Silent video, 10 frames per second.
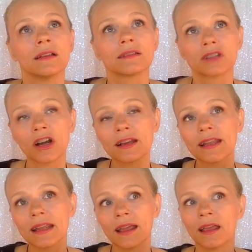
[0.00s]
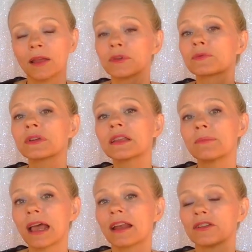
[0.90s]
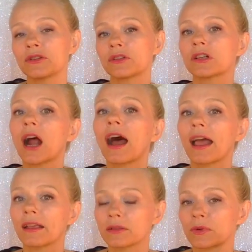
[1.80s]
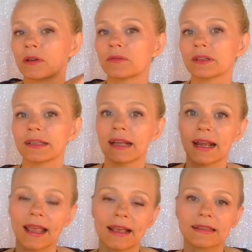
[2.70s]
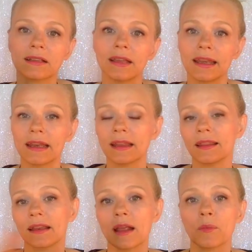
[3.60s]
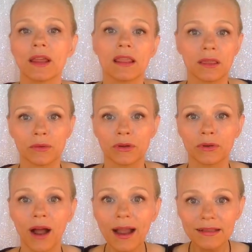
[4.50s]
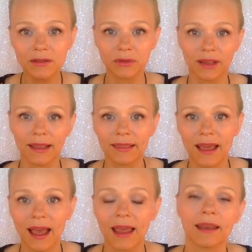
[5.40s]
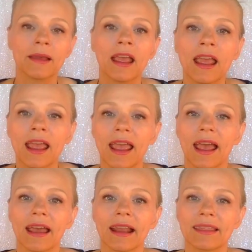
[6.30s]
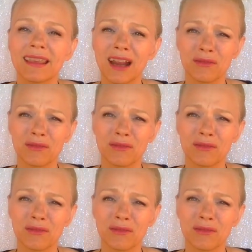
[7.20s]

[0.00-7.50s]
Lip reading: it was really bad in junior high is when it really kind of escalated, and then I went through high school like that. And I think I